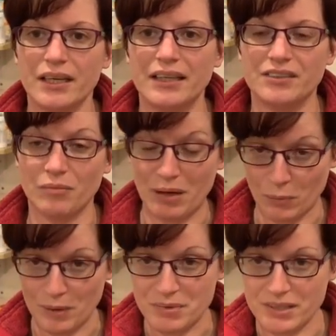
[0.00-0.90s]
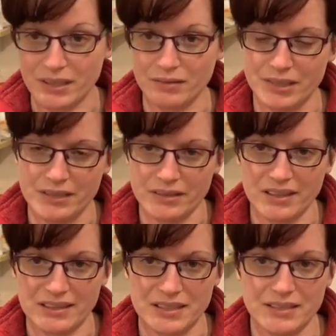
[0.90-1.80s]
it's on my website, which is
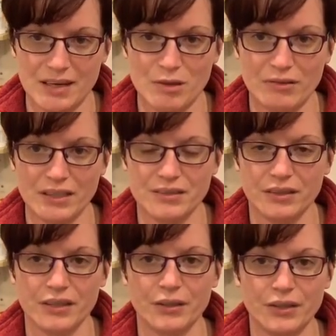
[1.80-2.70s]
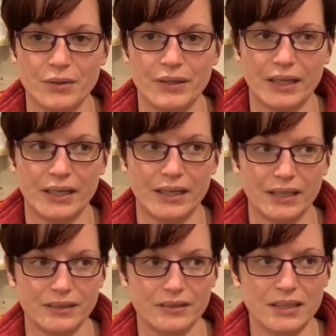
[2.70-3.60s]
examirats.co.uk,
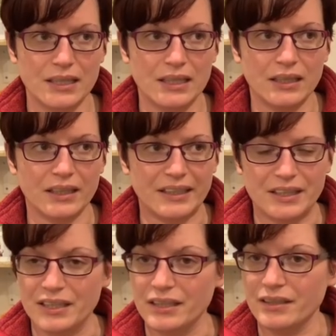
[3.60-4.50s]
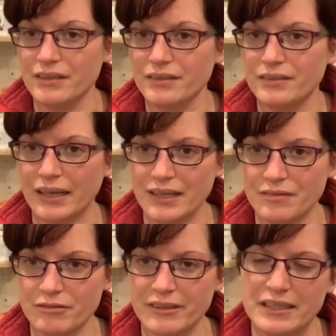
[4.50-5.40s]
and in the diet
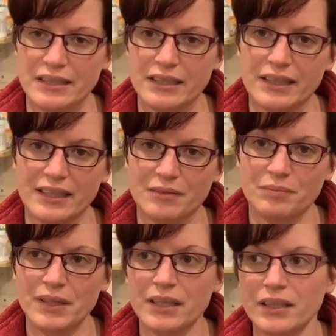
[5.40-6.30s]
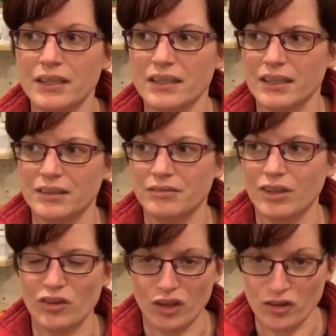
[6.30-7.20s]
and feeding kind of
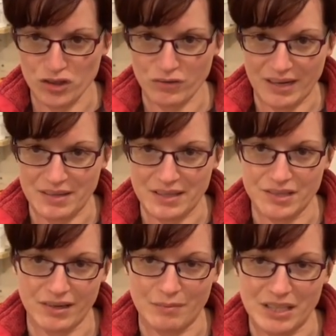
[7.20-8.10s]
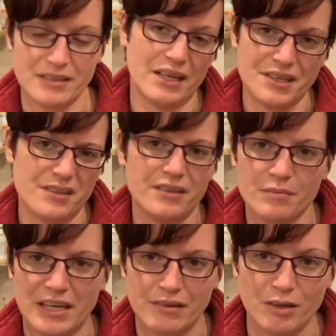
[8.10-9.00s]
in the dry mix section, there's a
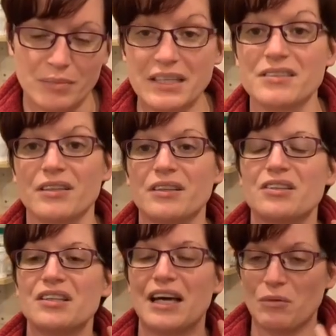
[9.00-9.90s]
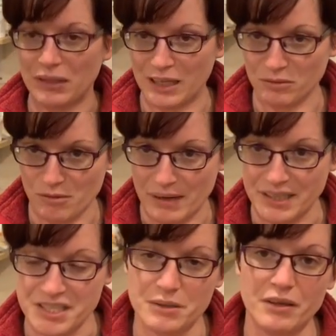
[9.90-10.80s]
make your own mix, so that will help
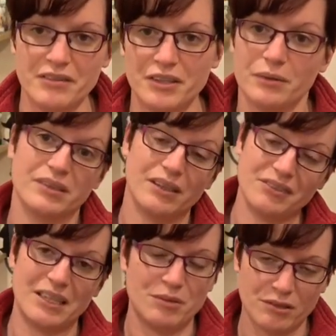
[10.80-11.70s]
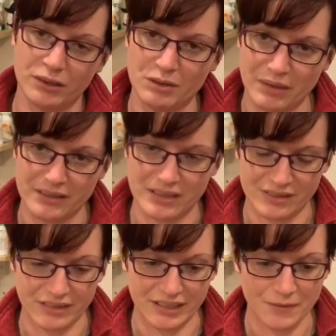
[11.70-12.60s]
remind you if you don't want to have to keep scrolling back to this
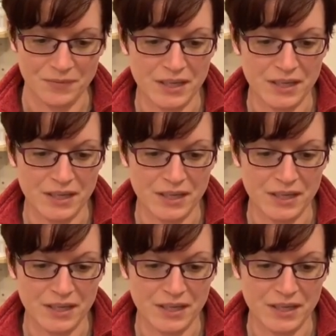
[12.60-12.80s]
video.